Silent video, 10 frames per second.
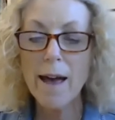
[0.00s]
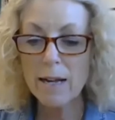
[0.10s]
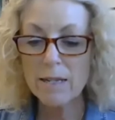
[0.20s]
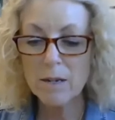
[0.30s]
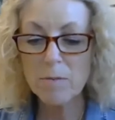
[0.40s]

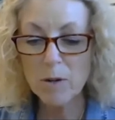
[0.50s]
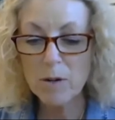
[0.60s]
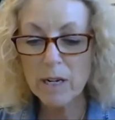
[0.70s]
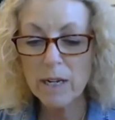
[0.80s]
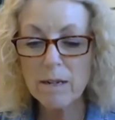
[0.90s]
as a
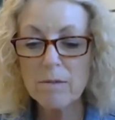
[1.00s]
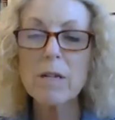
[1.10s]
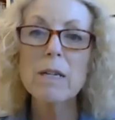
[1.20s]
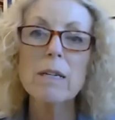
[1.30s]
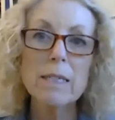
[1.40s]
community
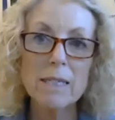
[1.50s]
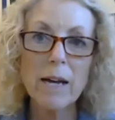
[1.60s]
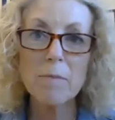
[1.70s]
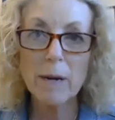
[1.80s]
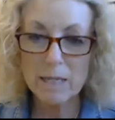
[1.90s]

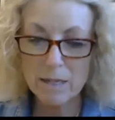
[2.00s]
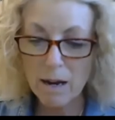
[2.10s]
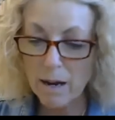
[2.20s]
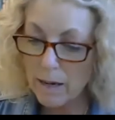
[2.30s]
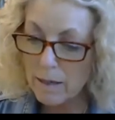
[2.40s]
side by
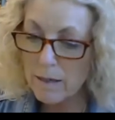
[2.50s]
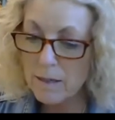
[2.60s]
side.